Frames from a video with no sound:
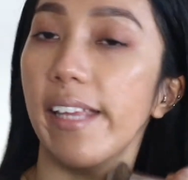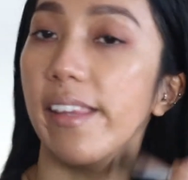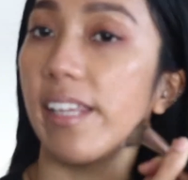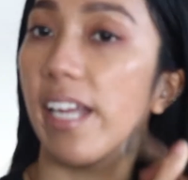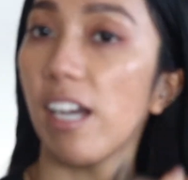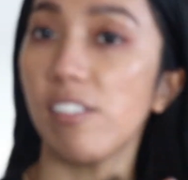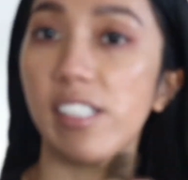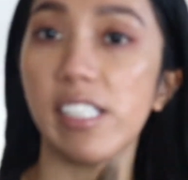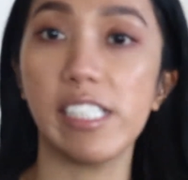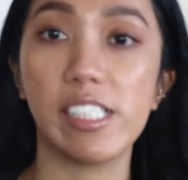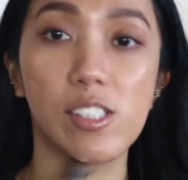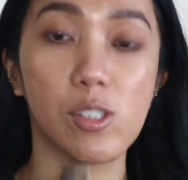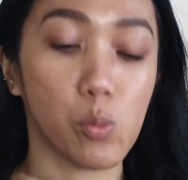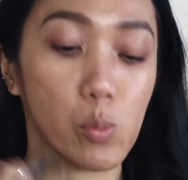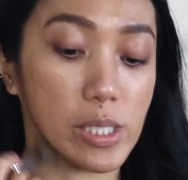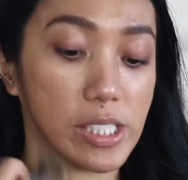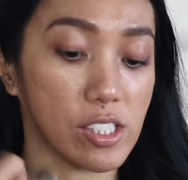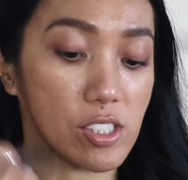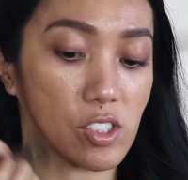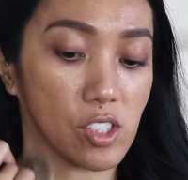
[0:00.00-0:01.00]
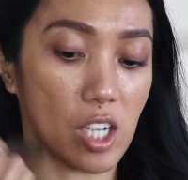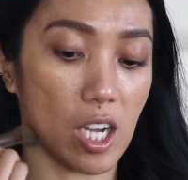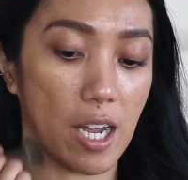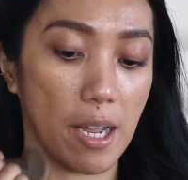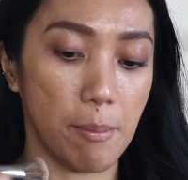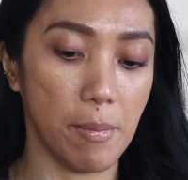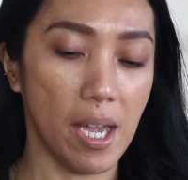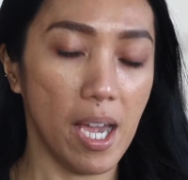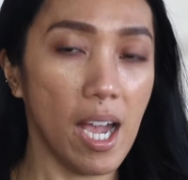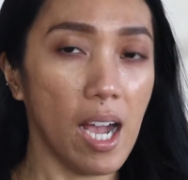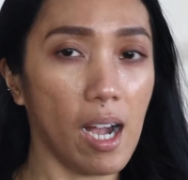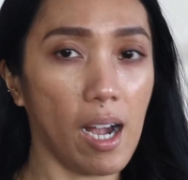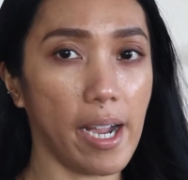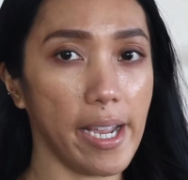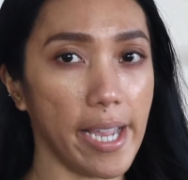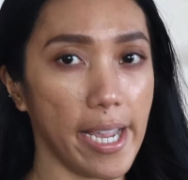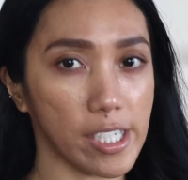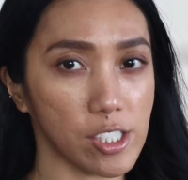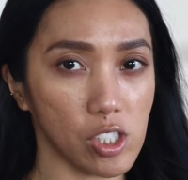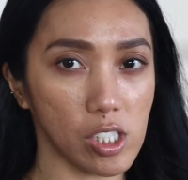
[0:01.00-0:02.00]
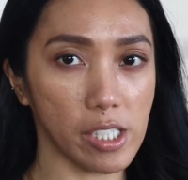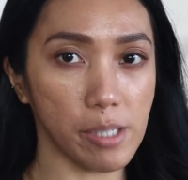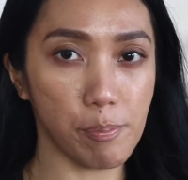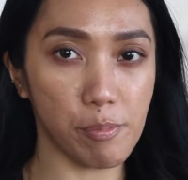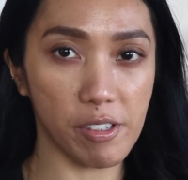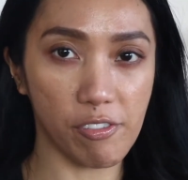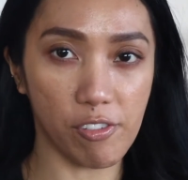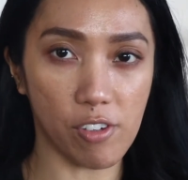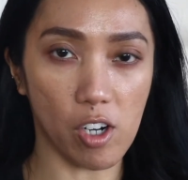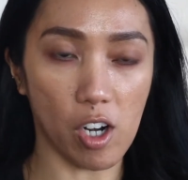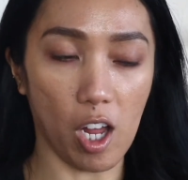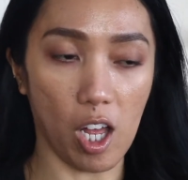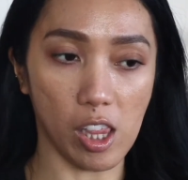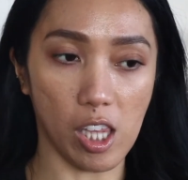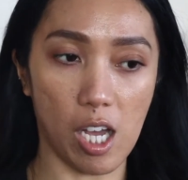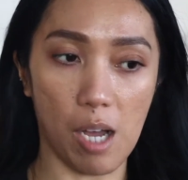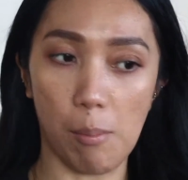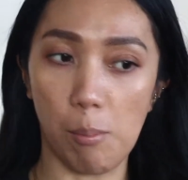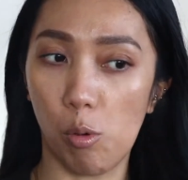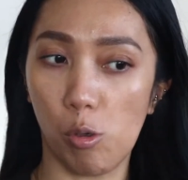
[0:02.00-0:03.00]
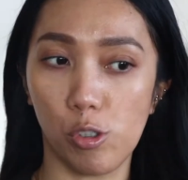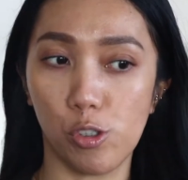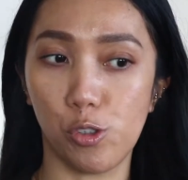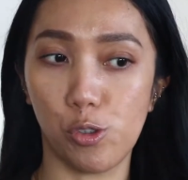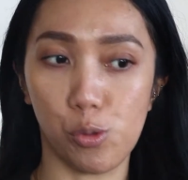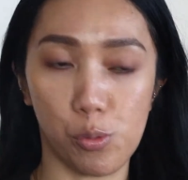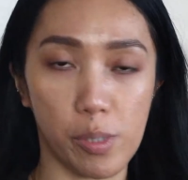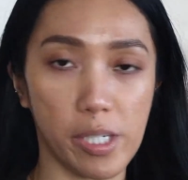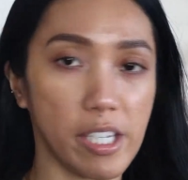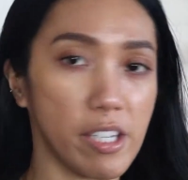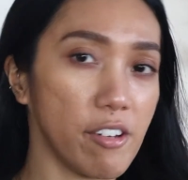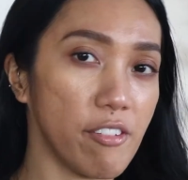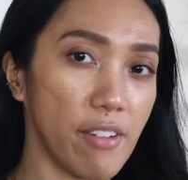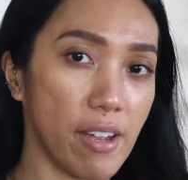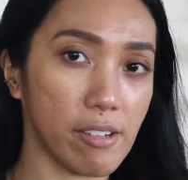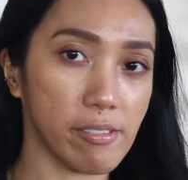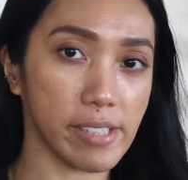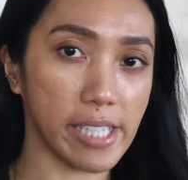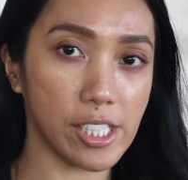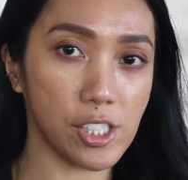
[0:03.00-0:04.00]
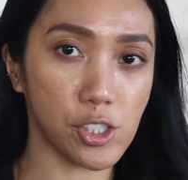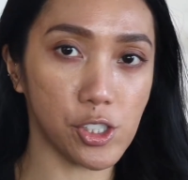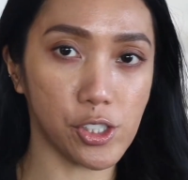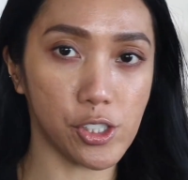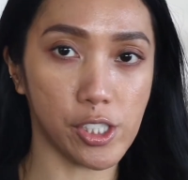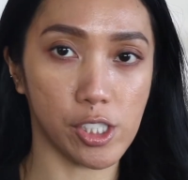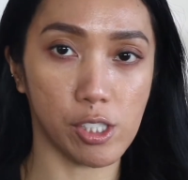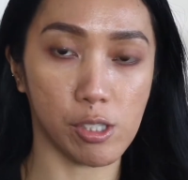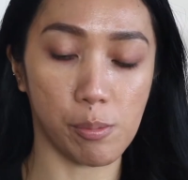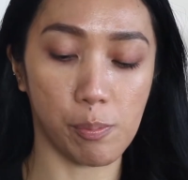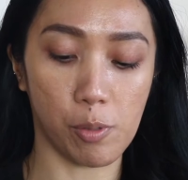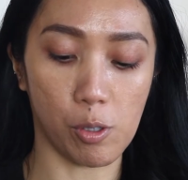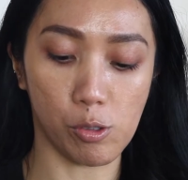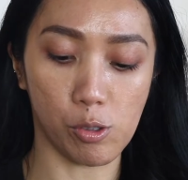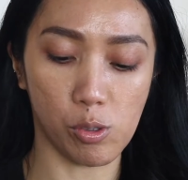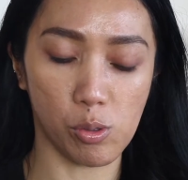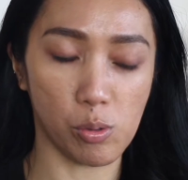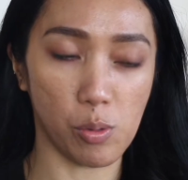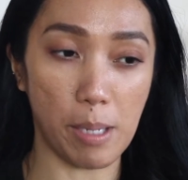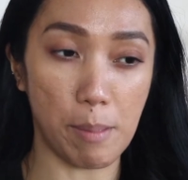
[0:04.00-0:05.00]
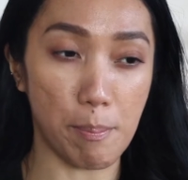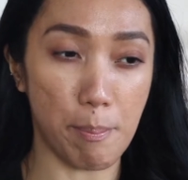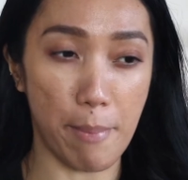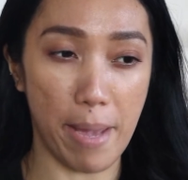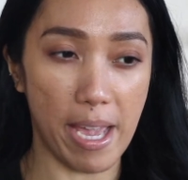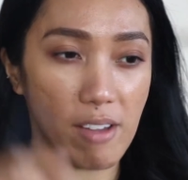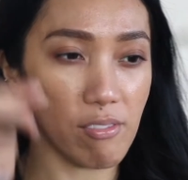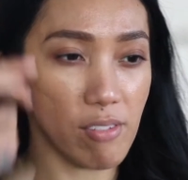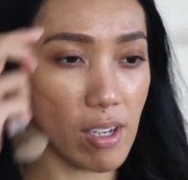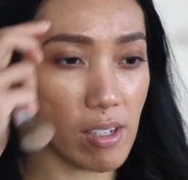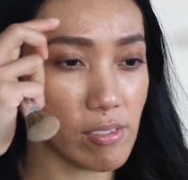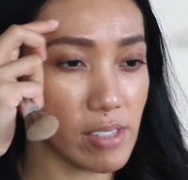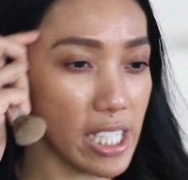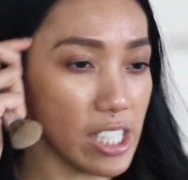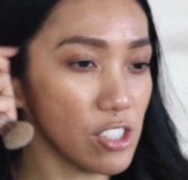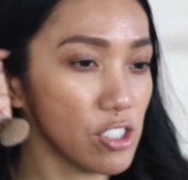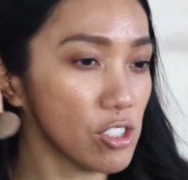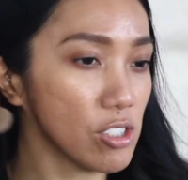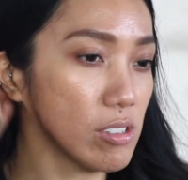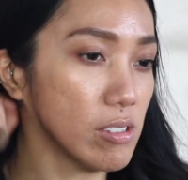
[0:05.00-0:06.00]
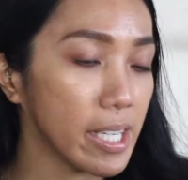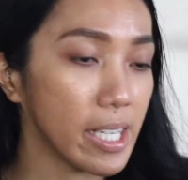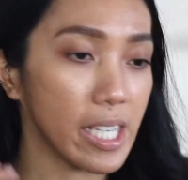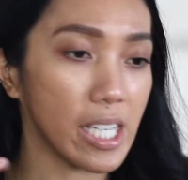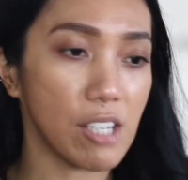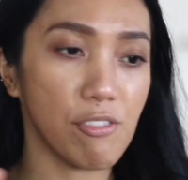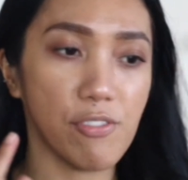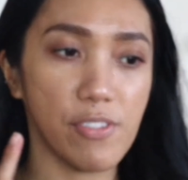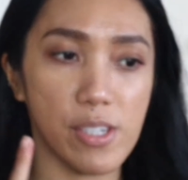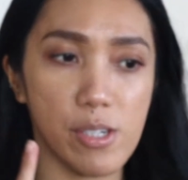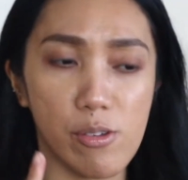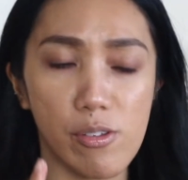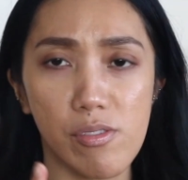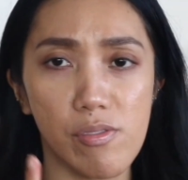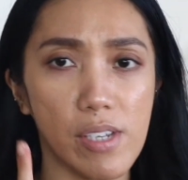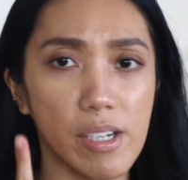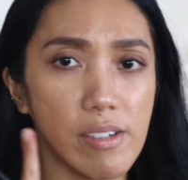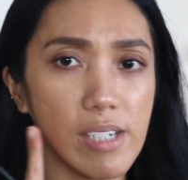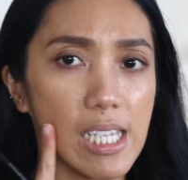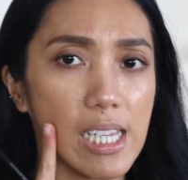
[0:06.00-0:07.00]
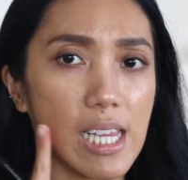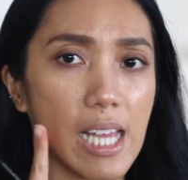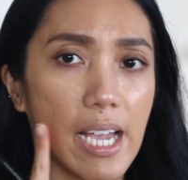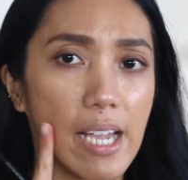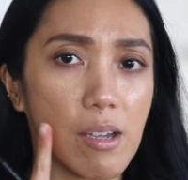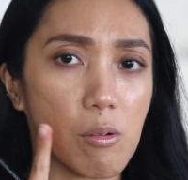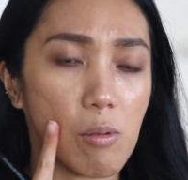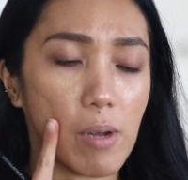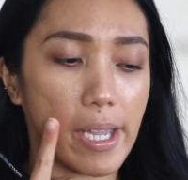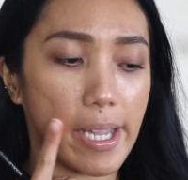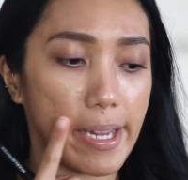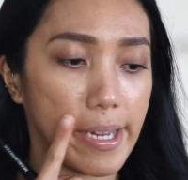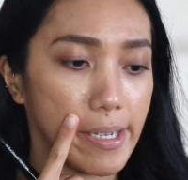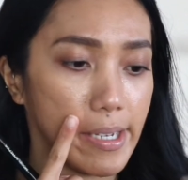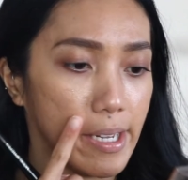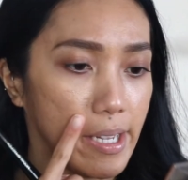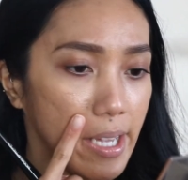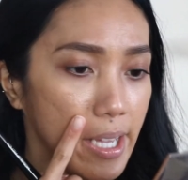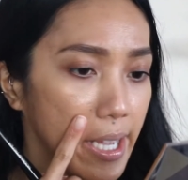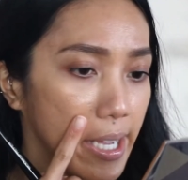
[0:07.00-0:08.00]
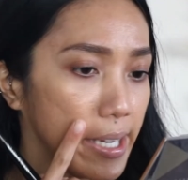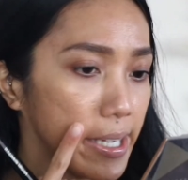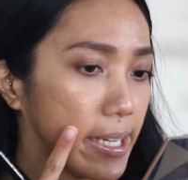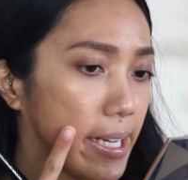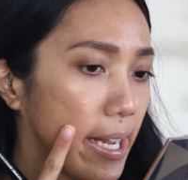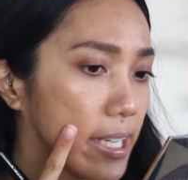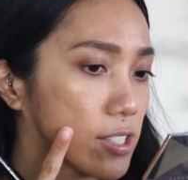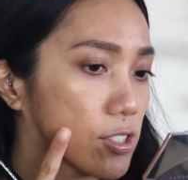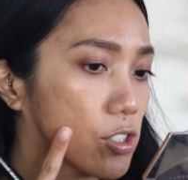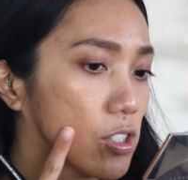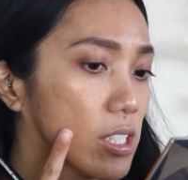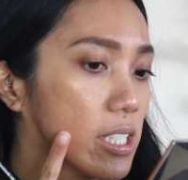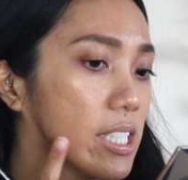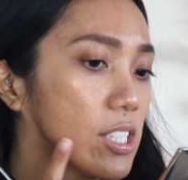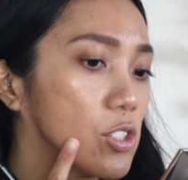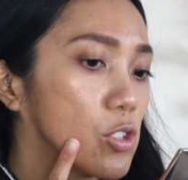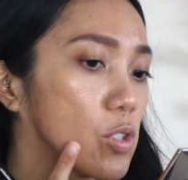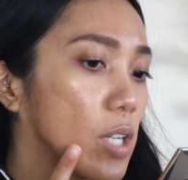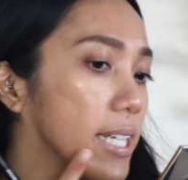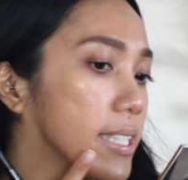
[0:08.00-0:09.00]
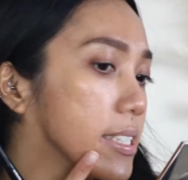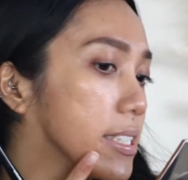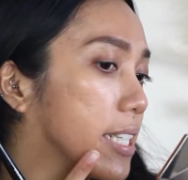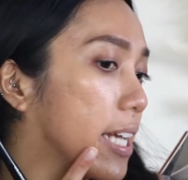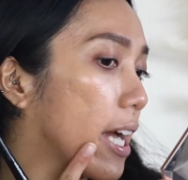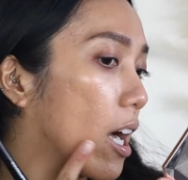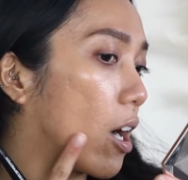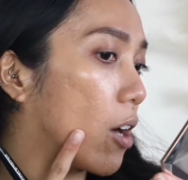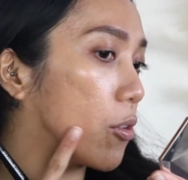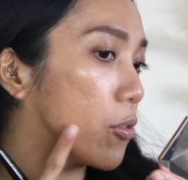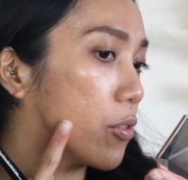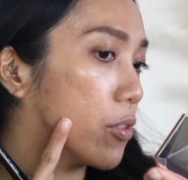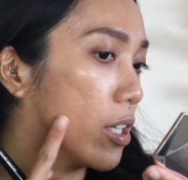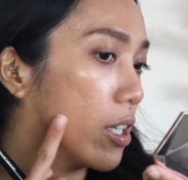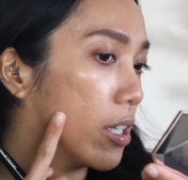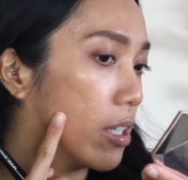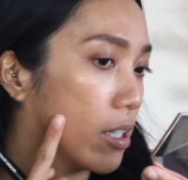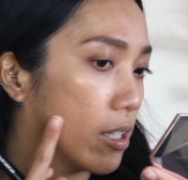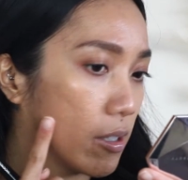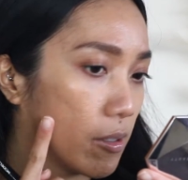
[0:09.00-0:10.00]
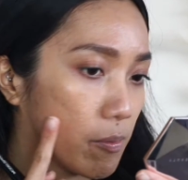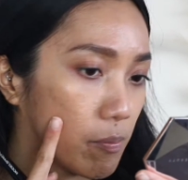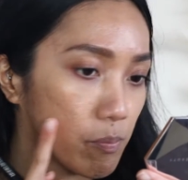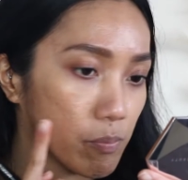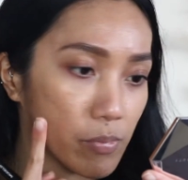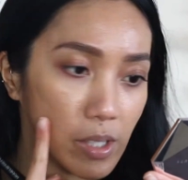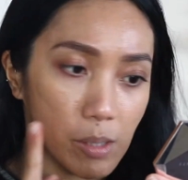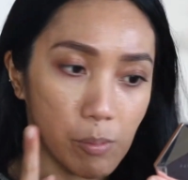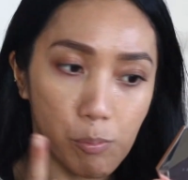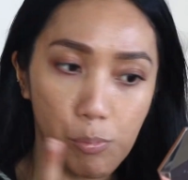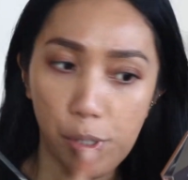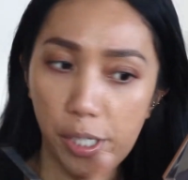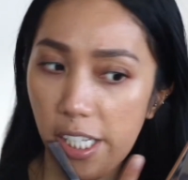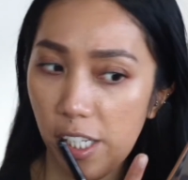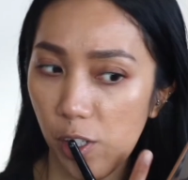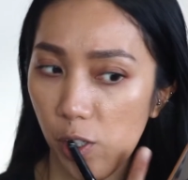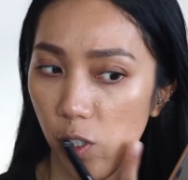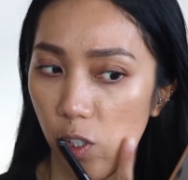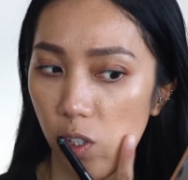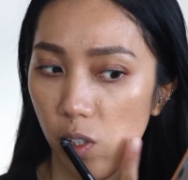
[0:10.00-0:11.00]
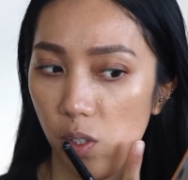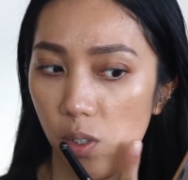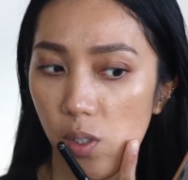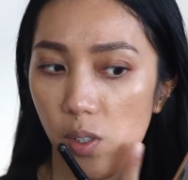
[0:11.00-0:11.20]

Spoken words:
now that it's winter time, I actually prefer a lot more dewier foundation as opposed to a matte foundation. It feels very lightweight and it actually dried down pretty good.